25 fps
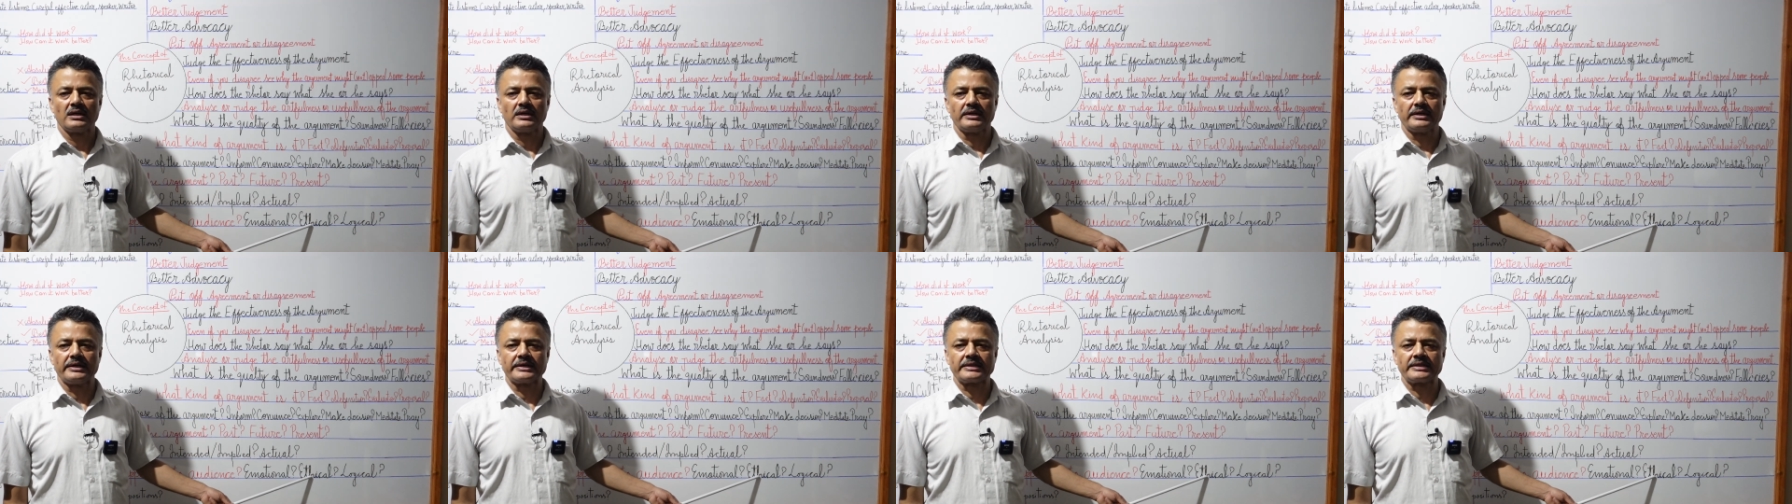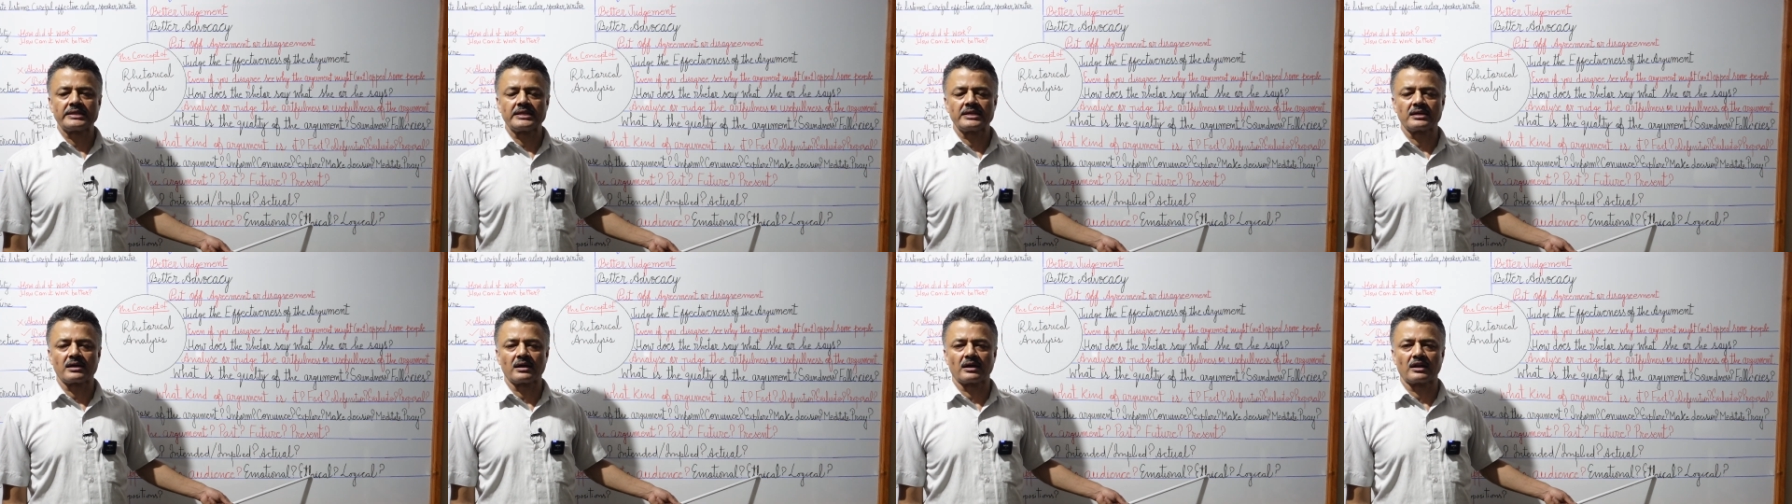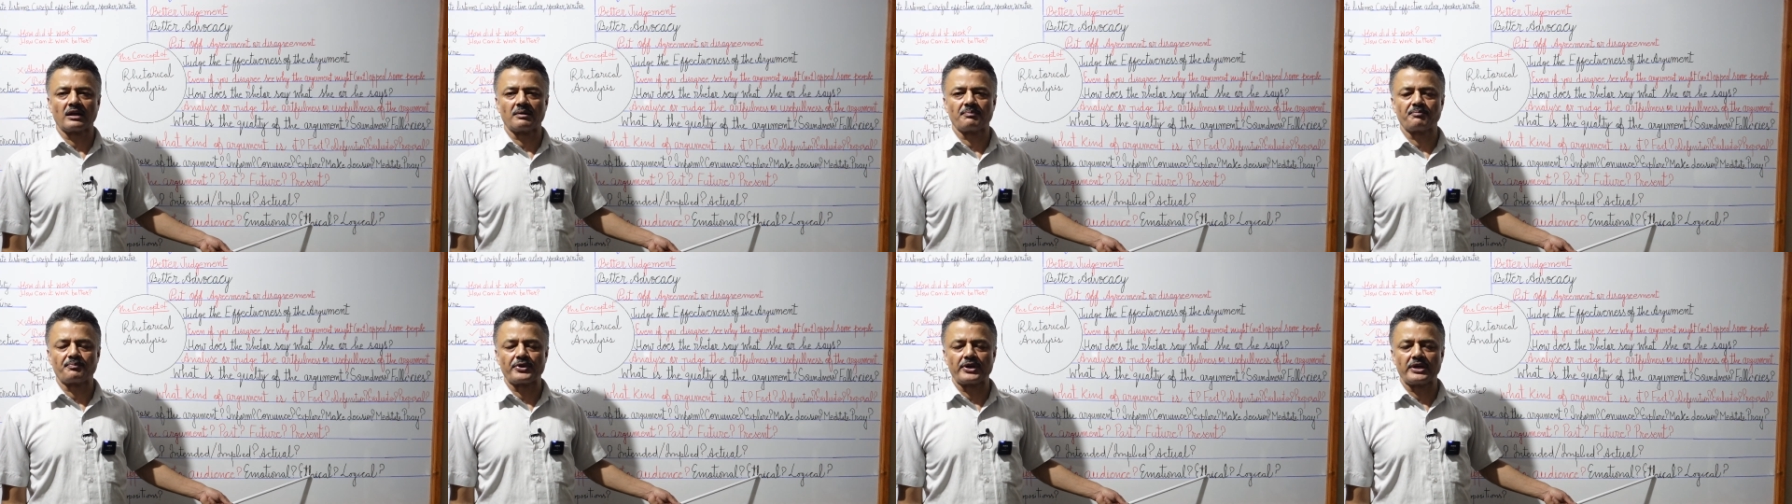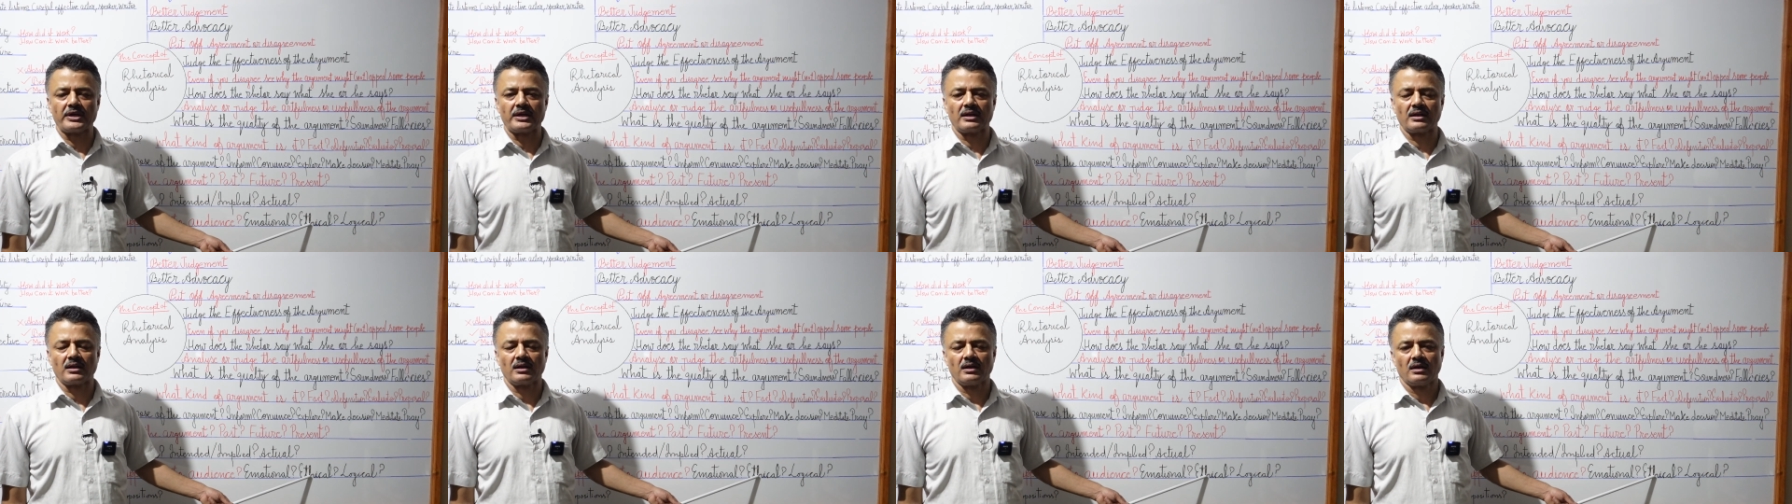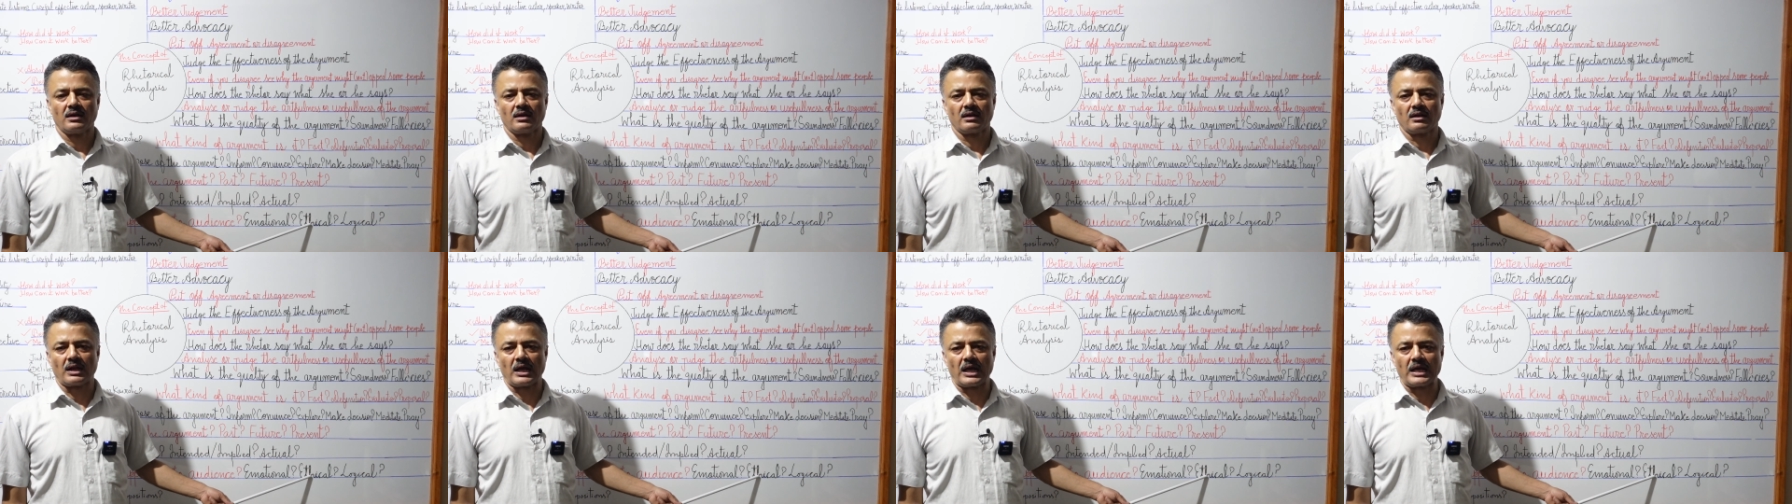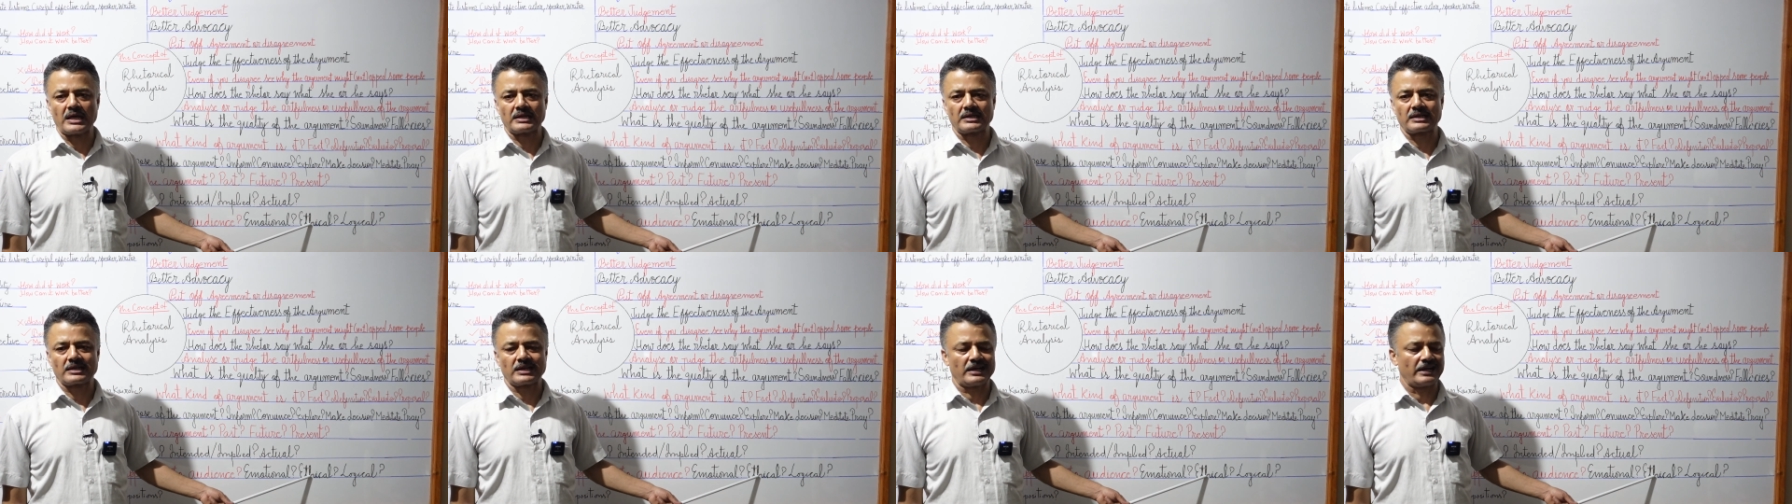ethical appeal
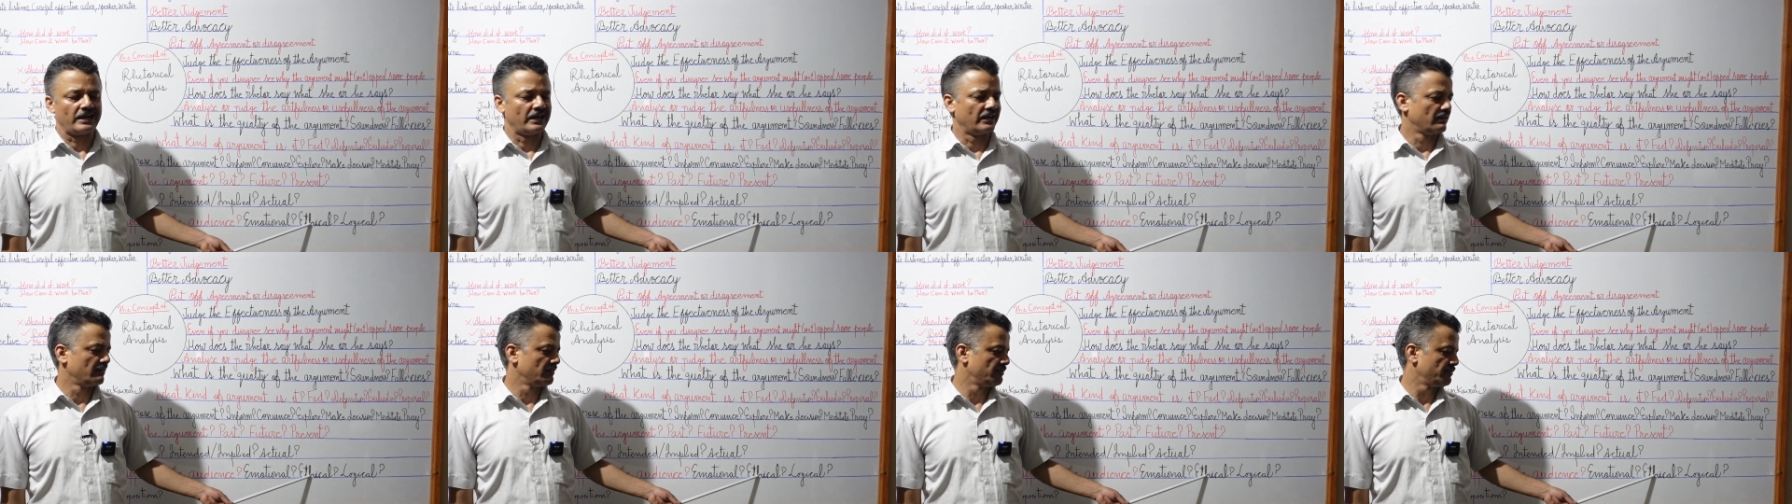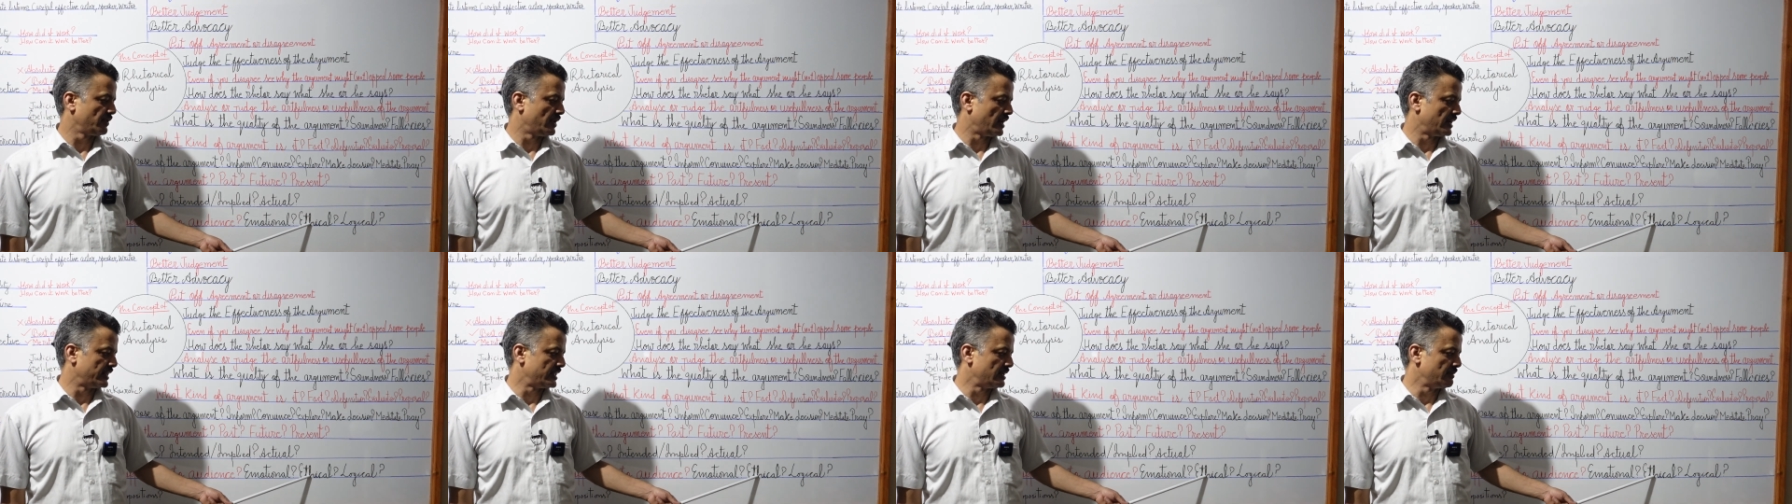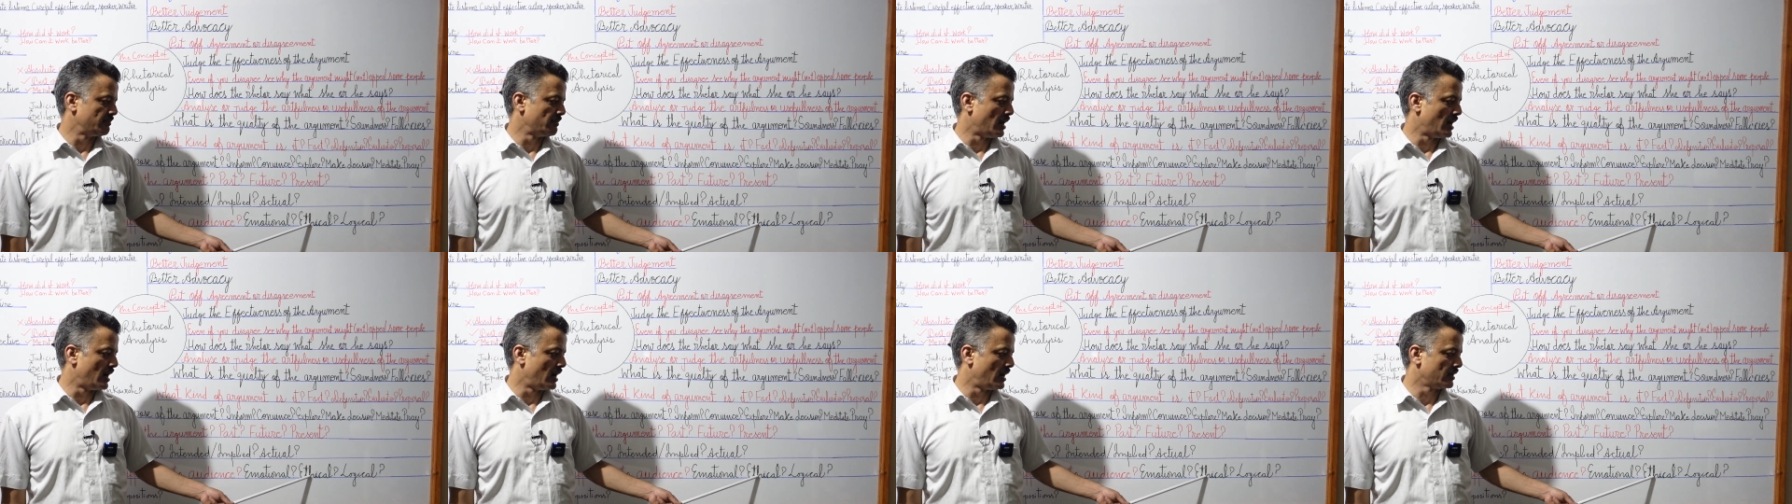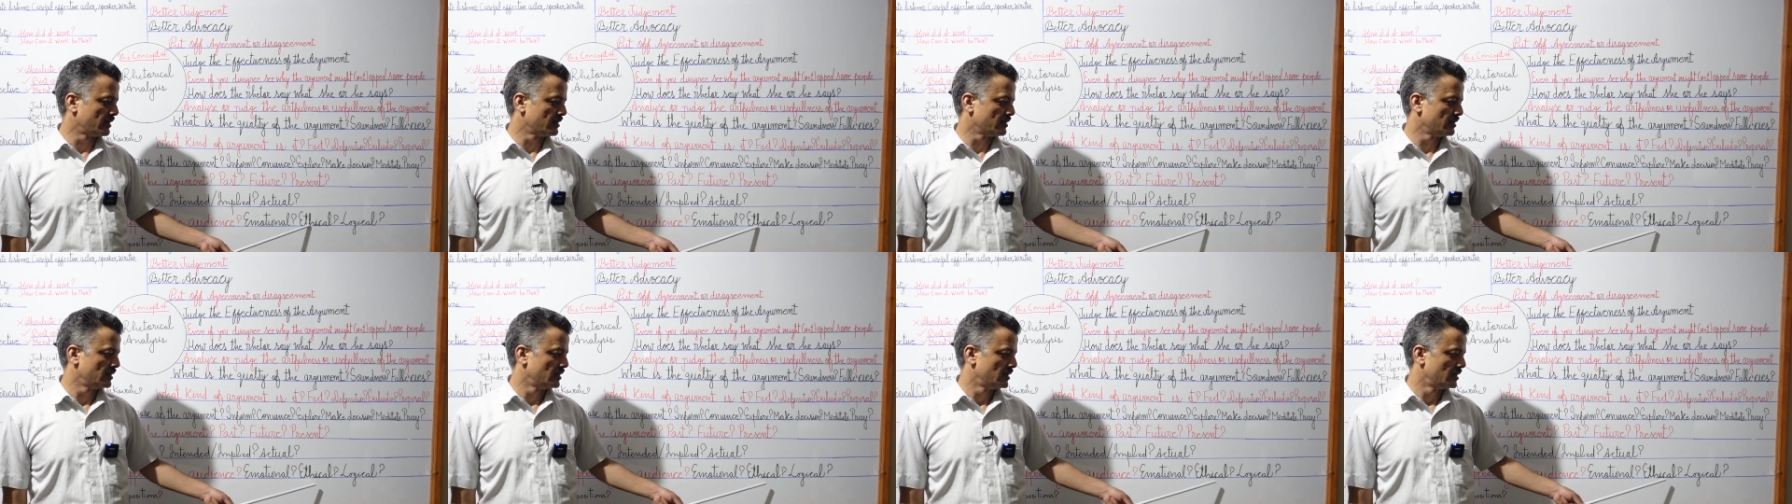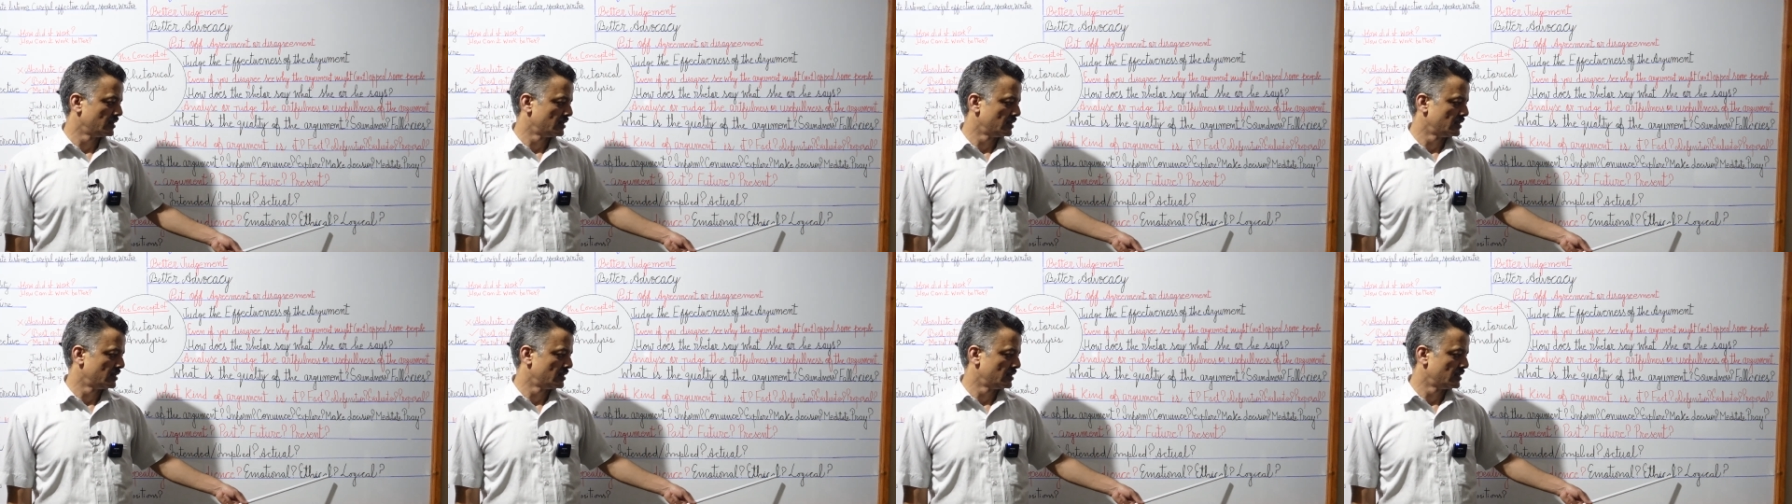like N. Fadiman?